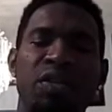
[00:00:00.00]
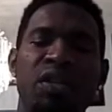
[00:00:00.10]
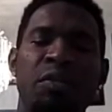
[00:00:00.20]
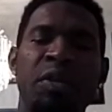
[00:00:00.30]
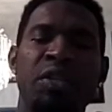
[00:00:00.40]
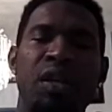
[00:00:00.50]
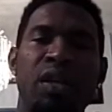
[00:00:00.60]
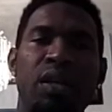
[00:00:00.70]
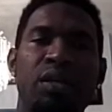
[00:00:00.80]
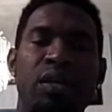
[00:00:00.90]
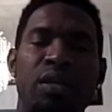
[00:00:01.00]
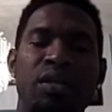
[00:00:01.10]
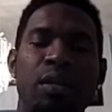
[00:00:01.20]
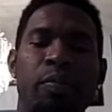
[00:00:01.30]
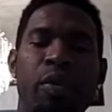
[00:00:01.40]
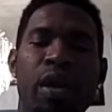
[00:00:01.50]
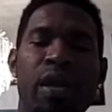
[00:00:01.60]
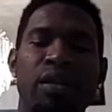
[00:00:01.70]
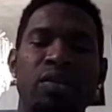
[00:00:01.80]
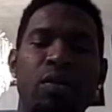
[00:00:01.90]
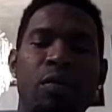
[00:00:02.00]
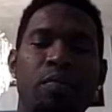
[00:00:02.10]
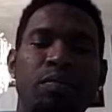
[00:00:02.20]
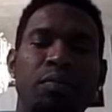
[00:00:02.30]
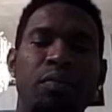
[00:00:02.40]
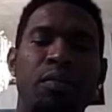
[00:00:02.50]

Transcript: Mr. Special Edition say prayers up.